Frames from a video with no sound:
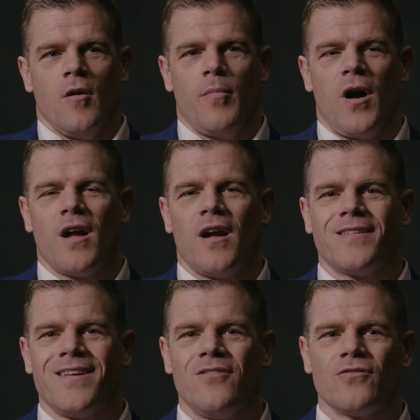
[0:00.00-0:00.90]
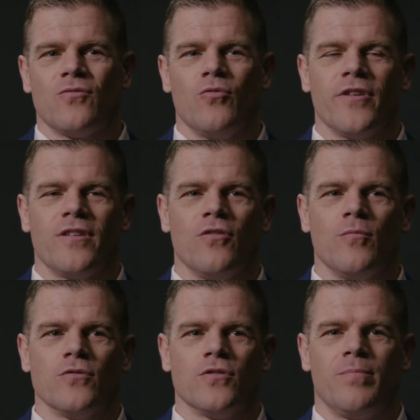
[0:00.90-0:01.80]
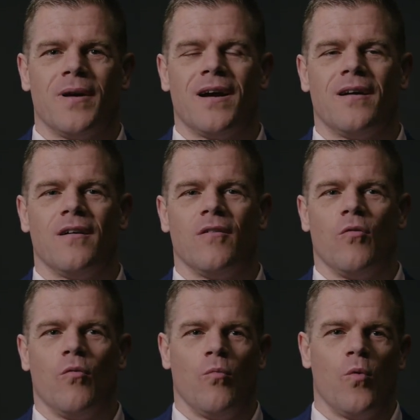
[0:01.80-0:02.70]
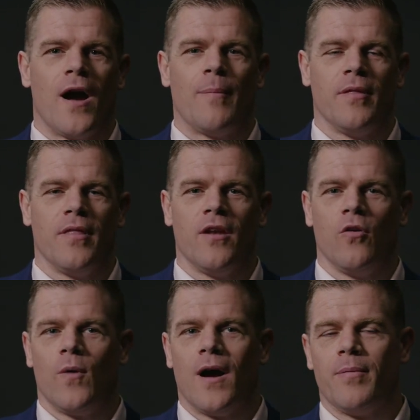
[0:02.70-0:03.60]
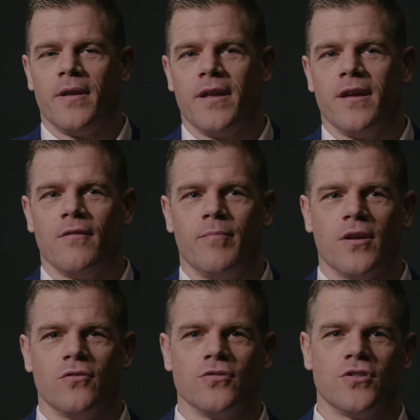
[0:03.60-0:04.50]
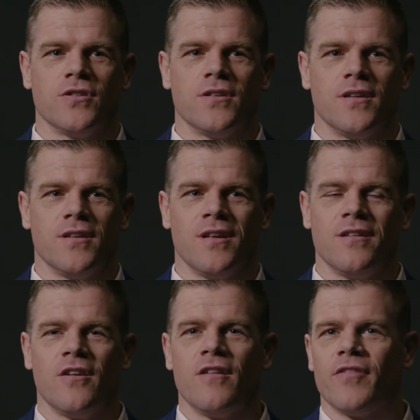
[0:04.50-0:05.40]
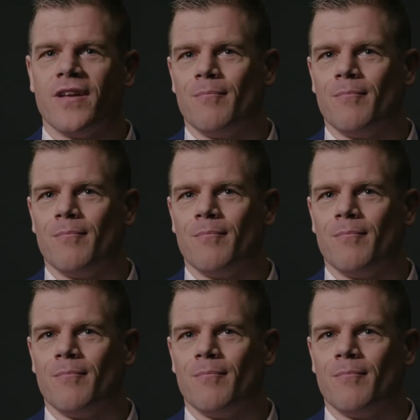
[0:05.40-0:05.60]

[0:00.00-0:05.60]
but I, I, tend not to worry too much about what happened then or what happened here because the only, the only thing